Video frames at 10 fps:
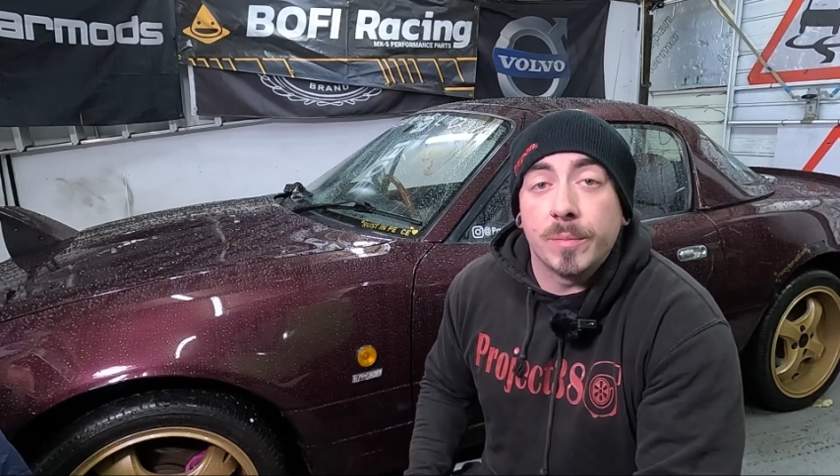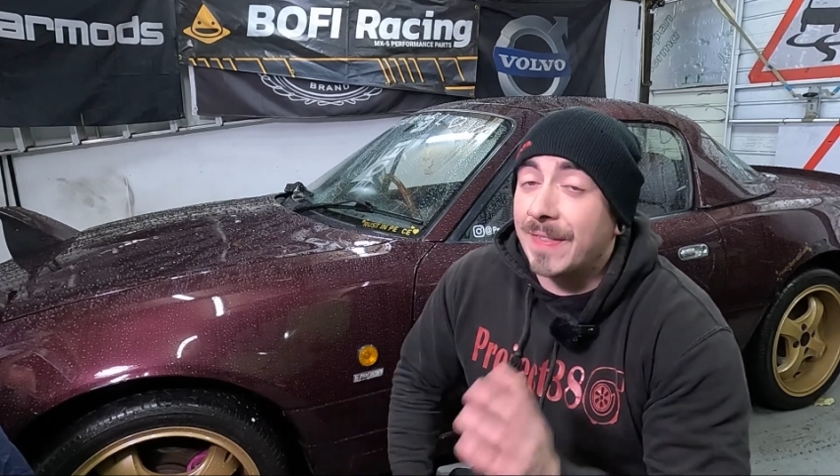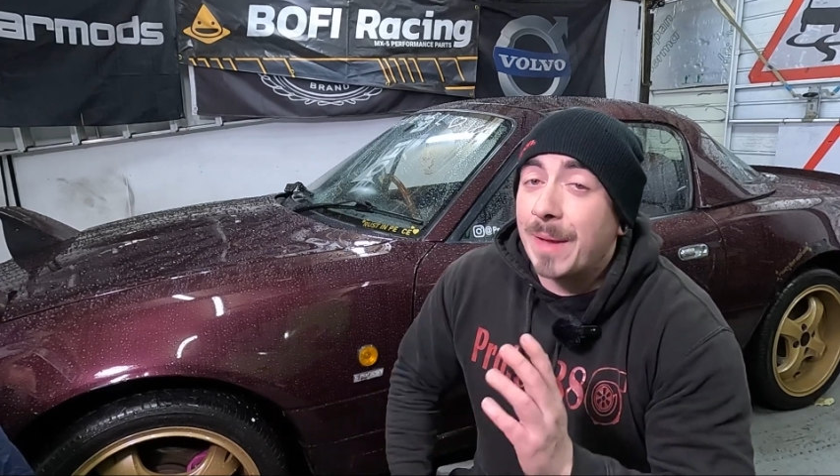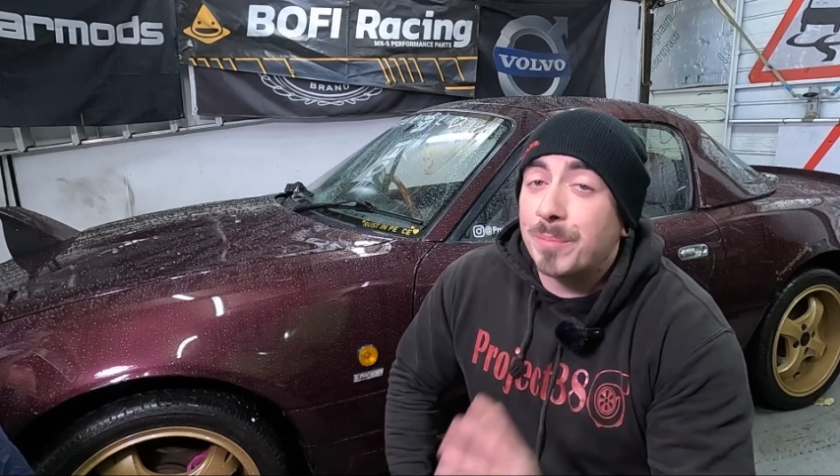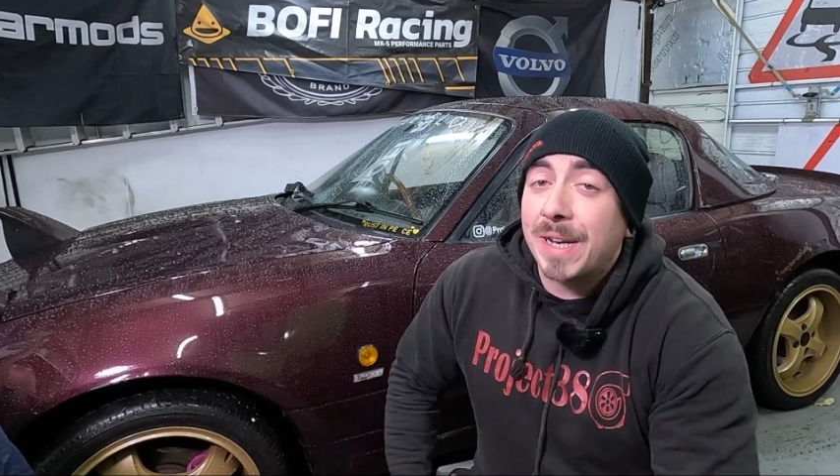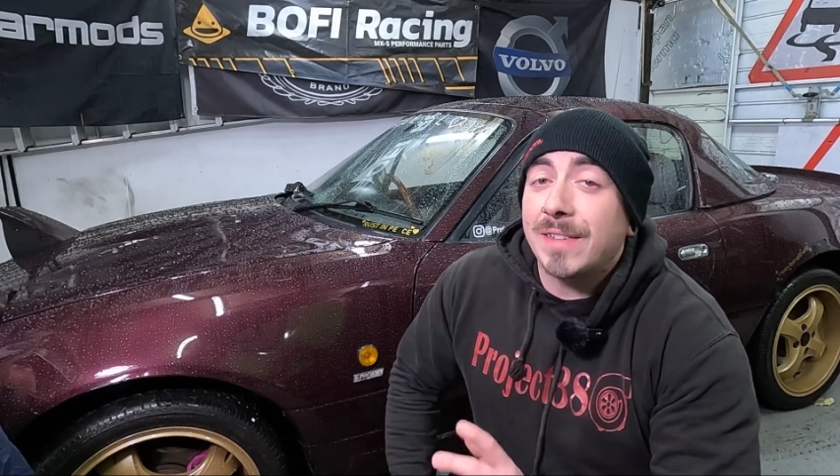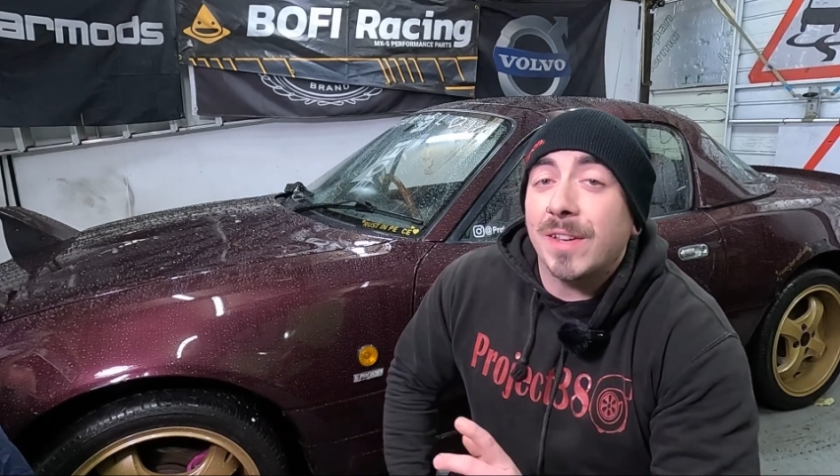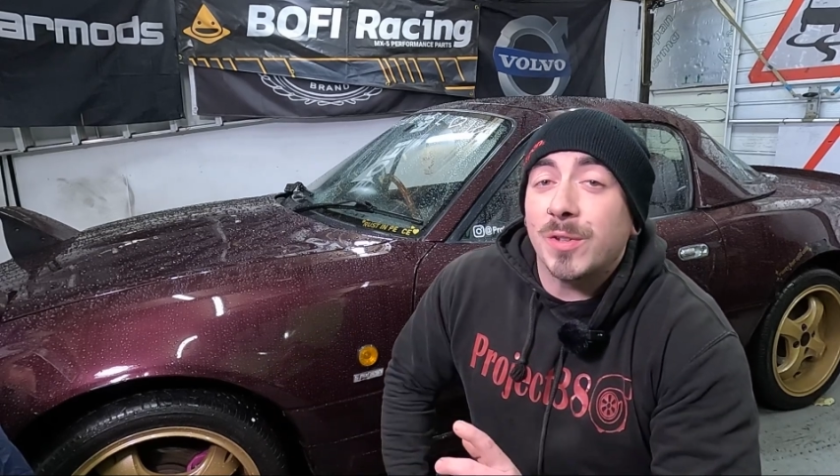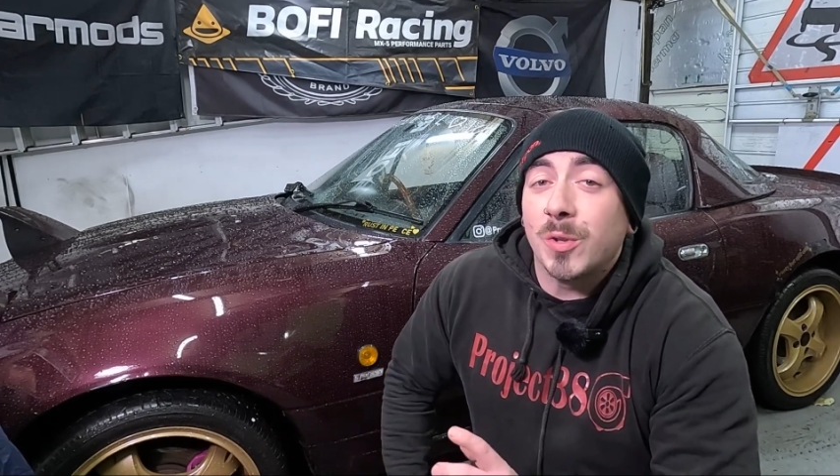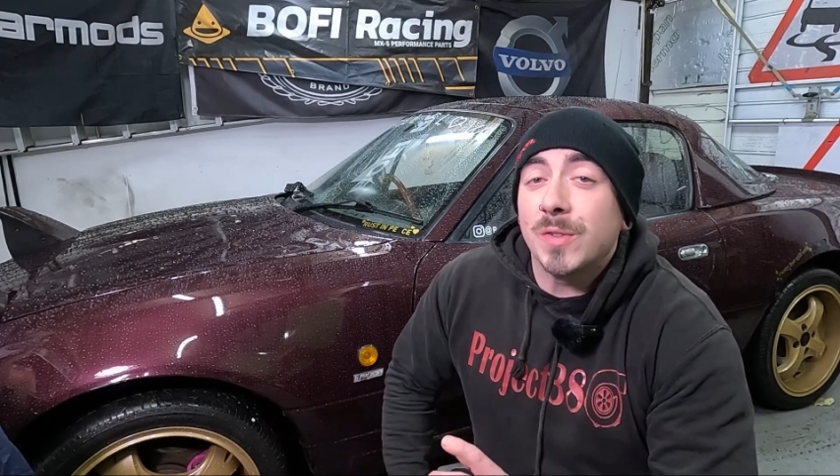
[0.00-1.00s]
And that brings
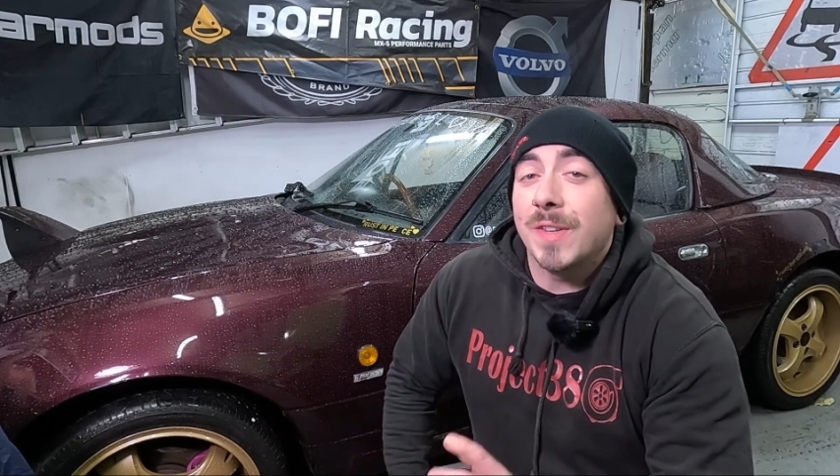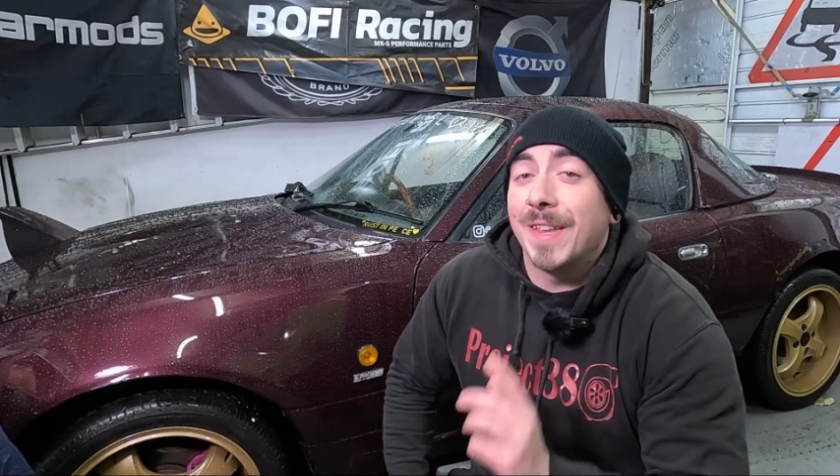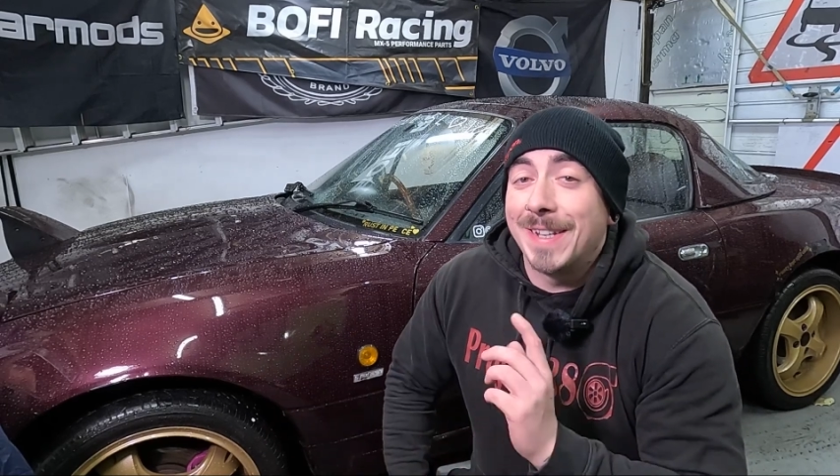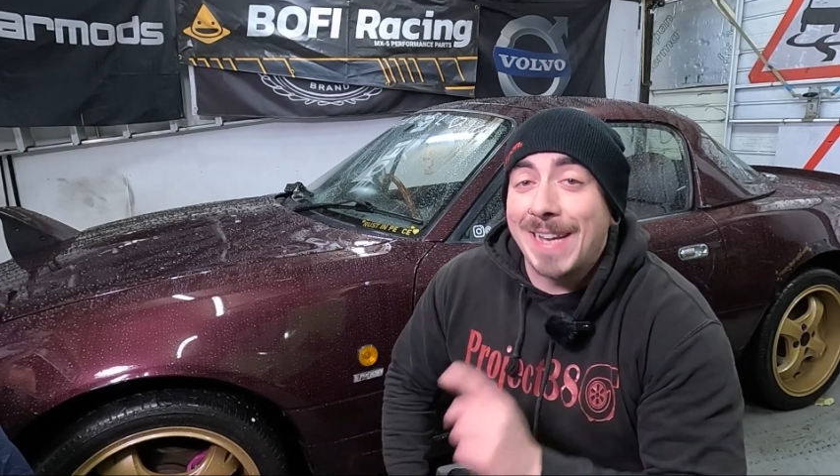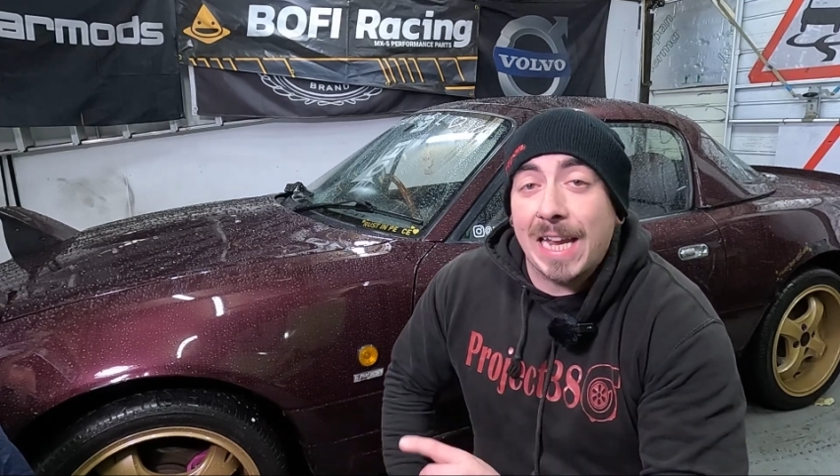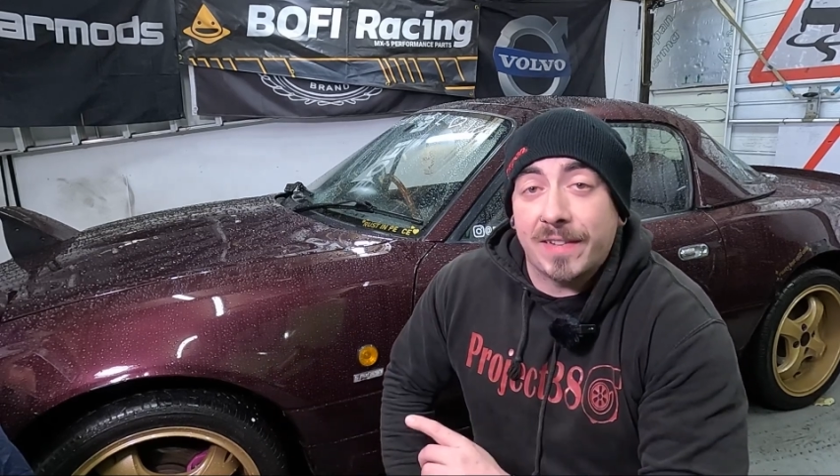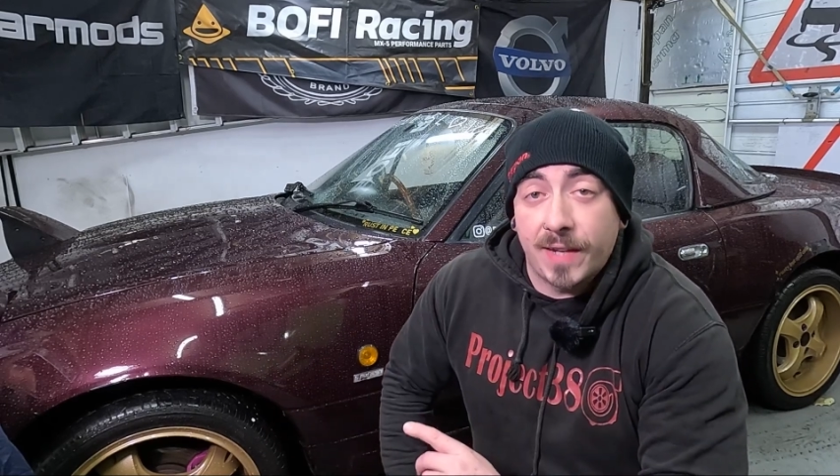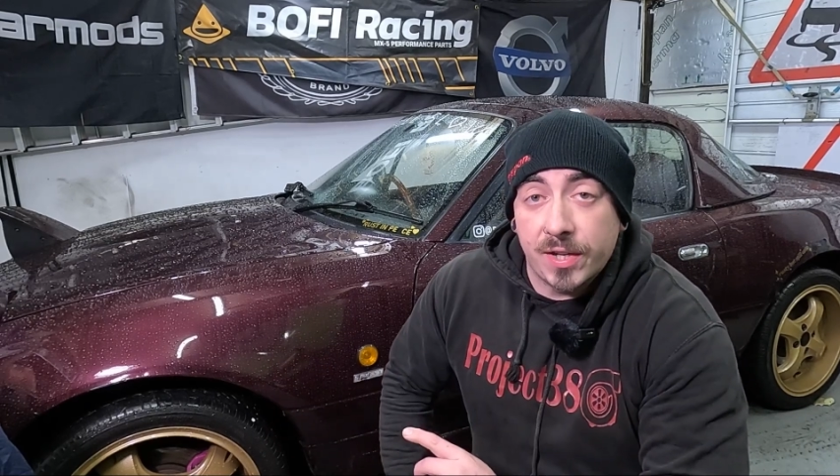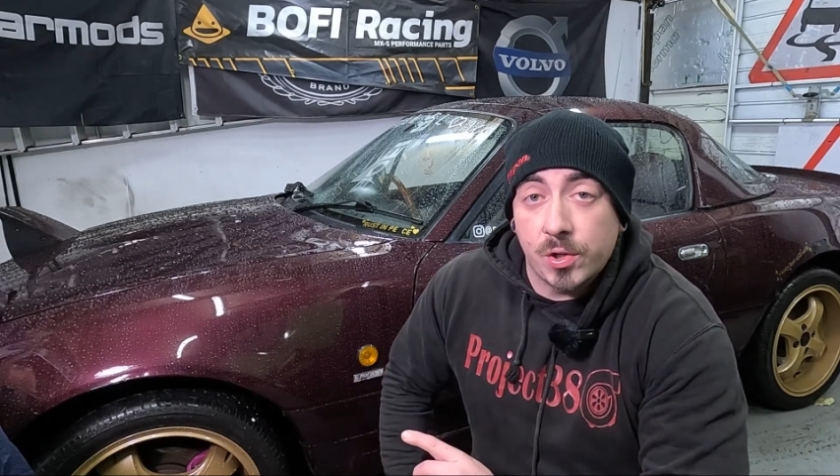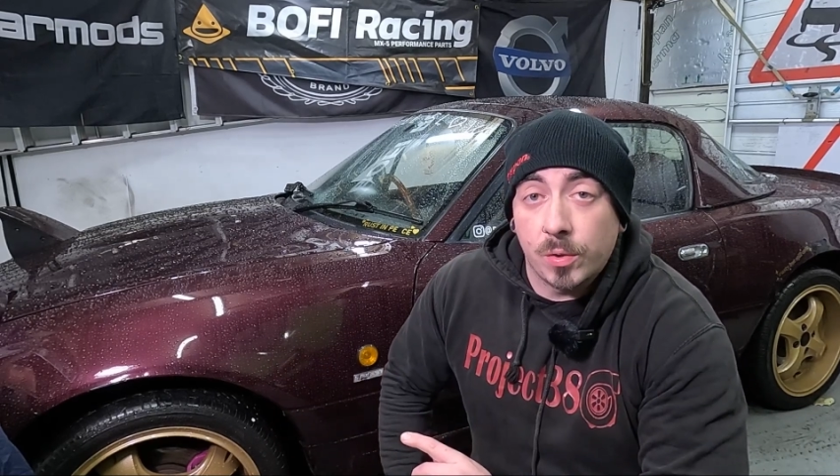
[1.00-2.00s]
us on to the next
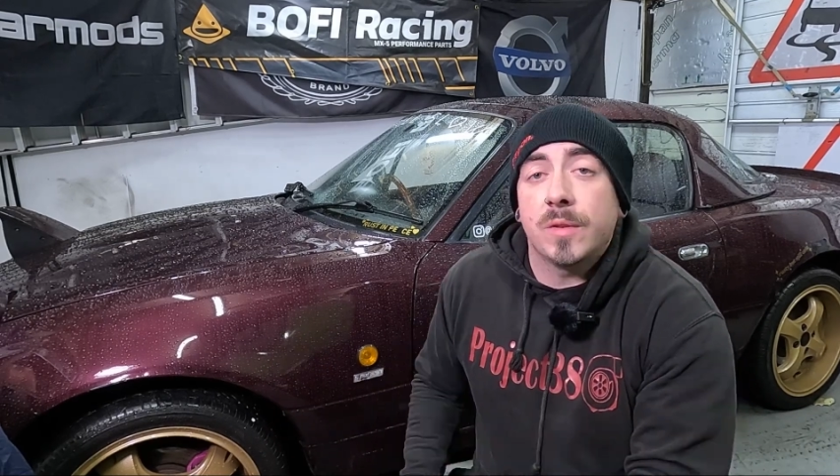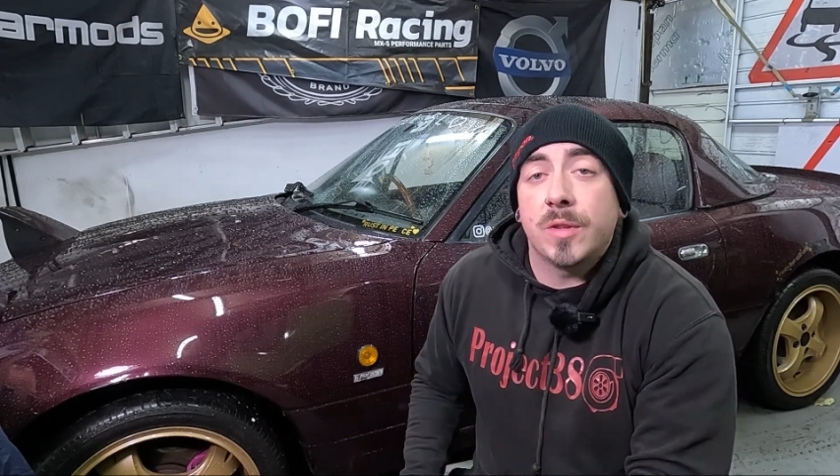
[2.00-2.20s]
issue.